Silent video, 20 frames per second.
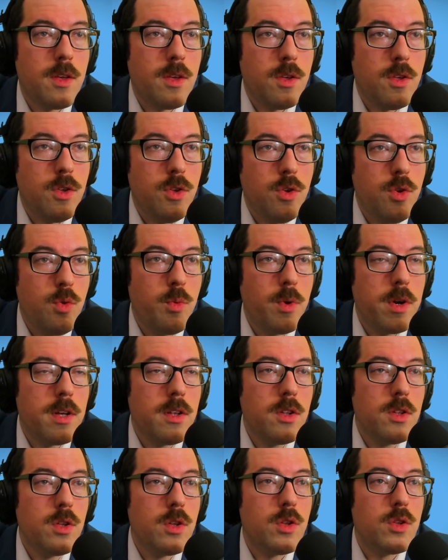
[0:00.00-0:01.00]
You
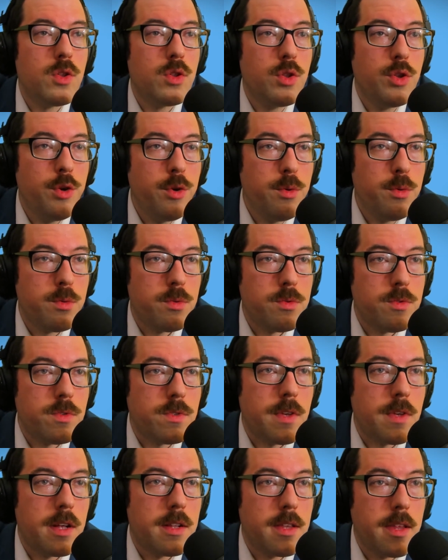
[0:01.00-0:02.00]
will lose
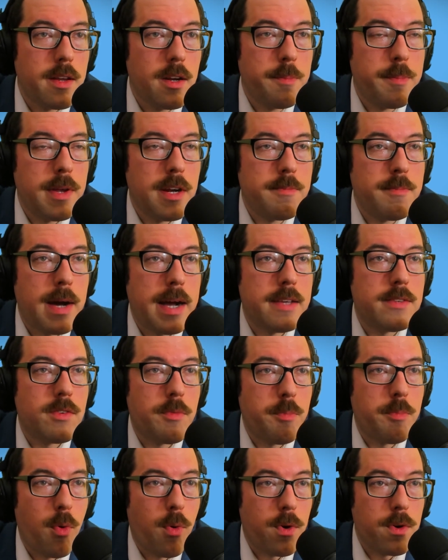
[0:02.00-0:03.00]
a little bit of my
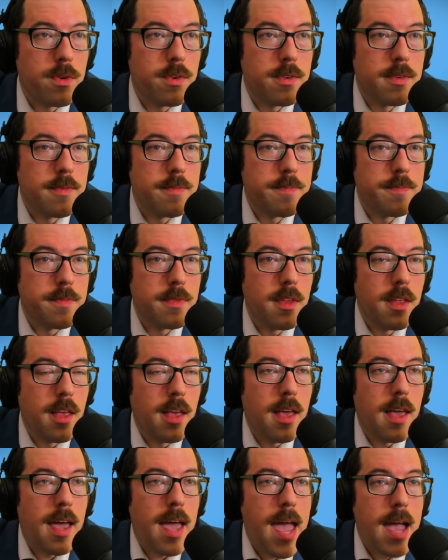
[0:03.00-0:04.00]
support
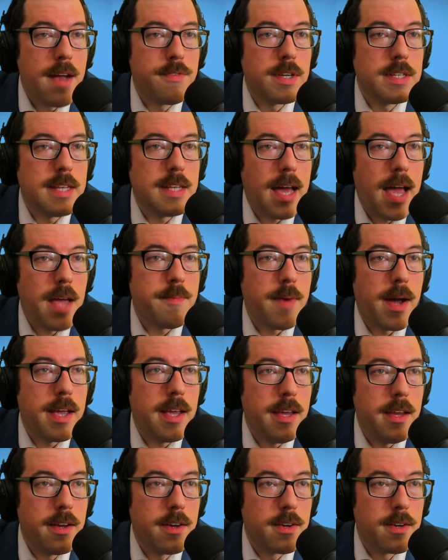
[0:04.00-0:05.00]
every time I
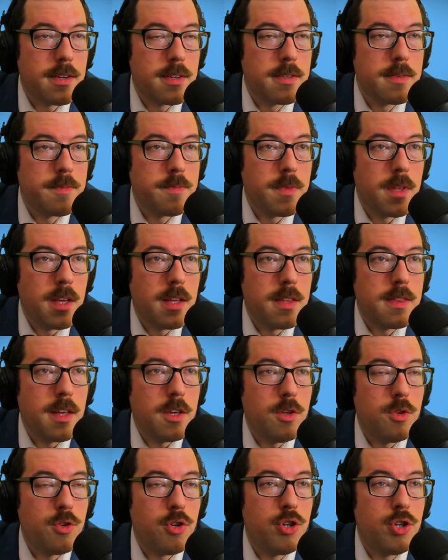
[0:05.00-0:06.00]
hear that
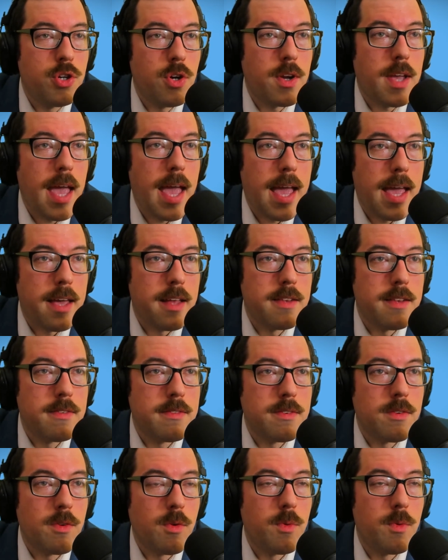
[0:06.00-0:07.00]
you shook
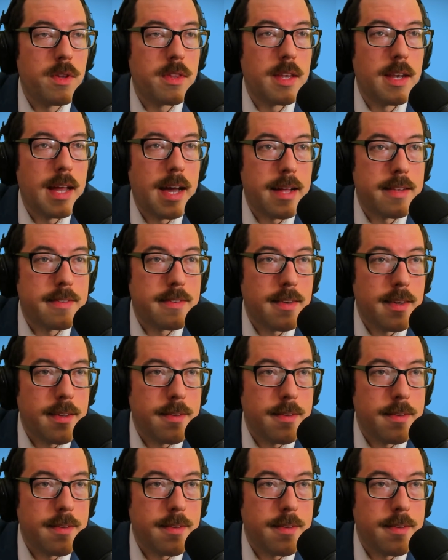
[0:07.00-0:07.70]
hands with a Nazi.